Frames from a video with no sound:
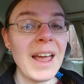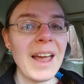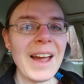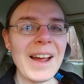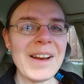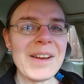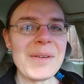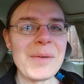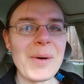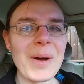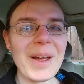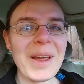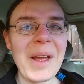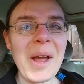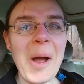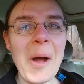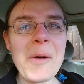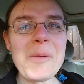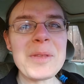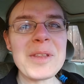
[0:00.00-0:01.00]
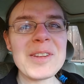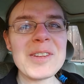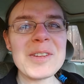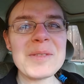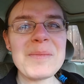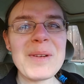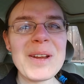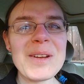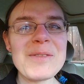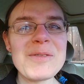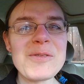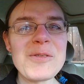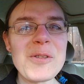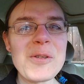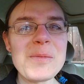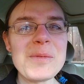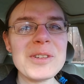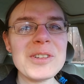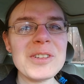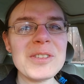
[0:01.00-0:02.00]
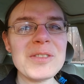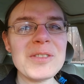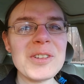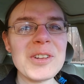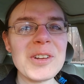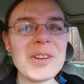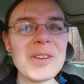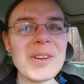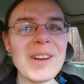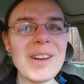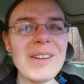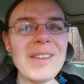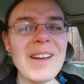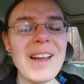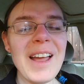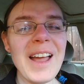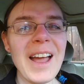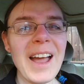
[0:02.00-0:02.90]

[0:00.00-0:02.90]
Anyway, I hope this has been informative to you.